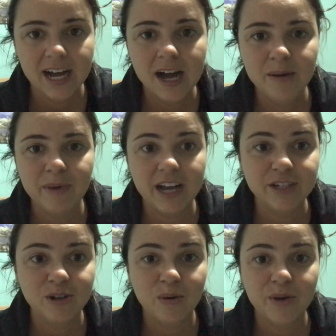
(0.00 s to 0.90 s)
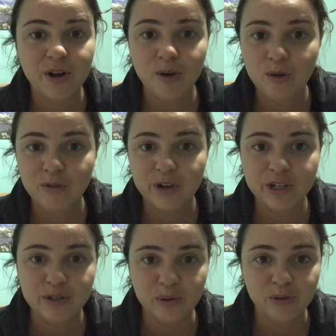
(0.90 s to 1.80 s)
Um, I don't want to
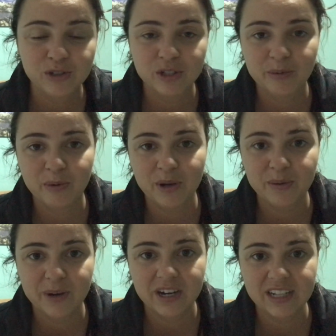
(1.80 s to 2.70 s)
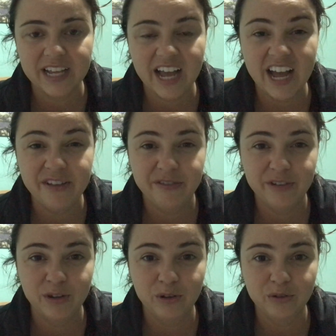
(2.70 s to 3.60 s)
overindulge to the point where like I
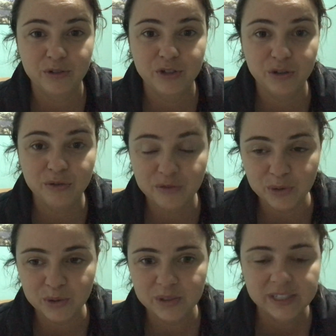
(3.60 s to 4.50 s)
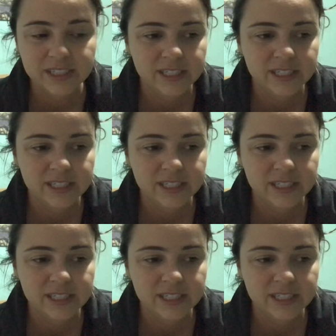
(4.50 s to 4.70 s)
feel too full.